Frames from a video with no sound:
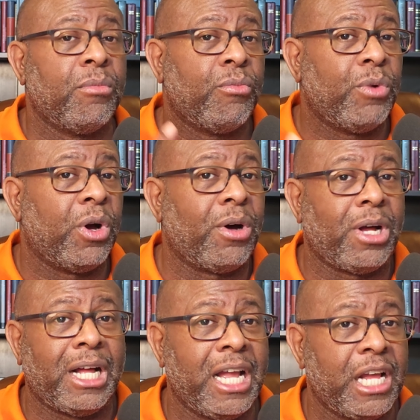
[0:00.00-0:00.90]
Well,
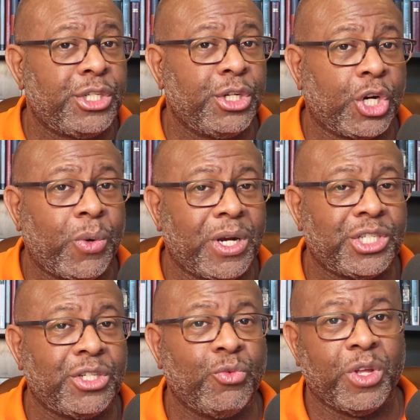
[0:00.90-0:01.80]
I'll answer your
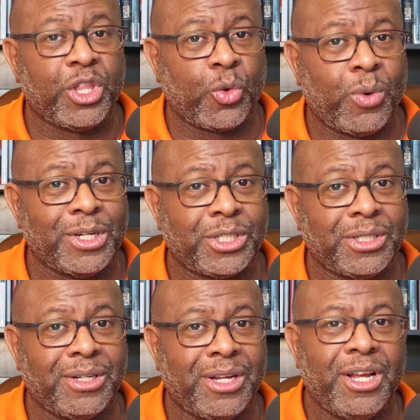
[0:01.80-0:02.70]
question with a
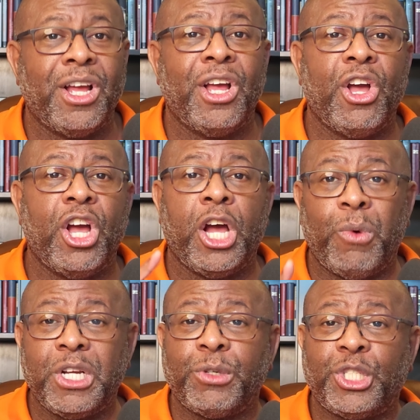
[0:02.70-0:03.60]
question.
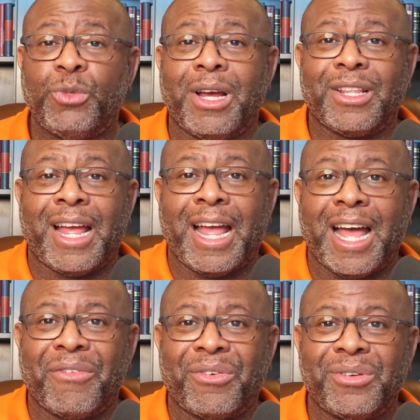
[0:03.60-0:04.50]
Which would you rather
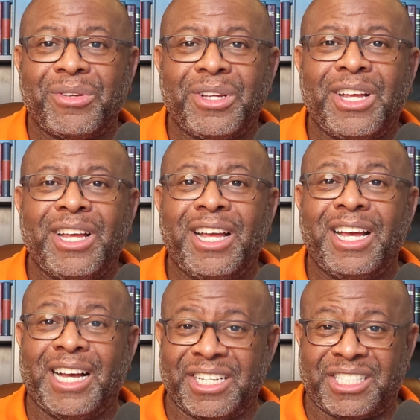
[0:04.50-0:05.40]
have?
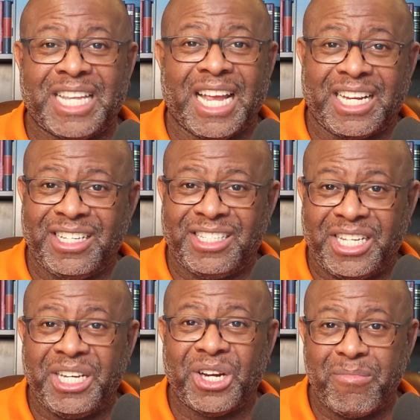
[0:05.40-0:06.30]
A second
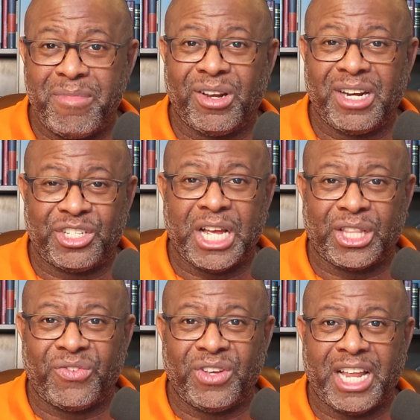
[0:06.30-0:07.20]
CDR mailer that you have
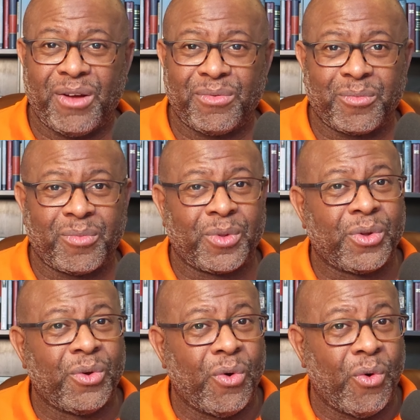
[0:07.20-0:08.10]
to fill out,
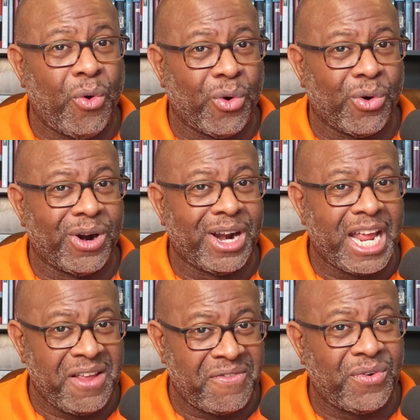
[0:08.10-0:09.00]
or
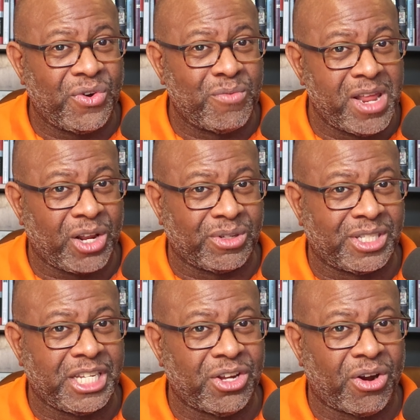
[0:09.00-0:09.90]
a full medical
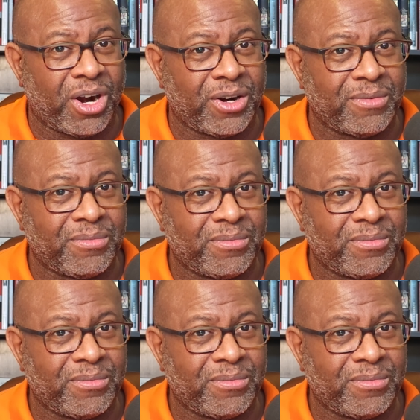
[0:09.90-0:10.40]
CDR?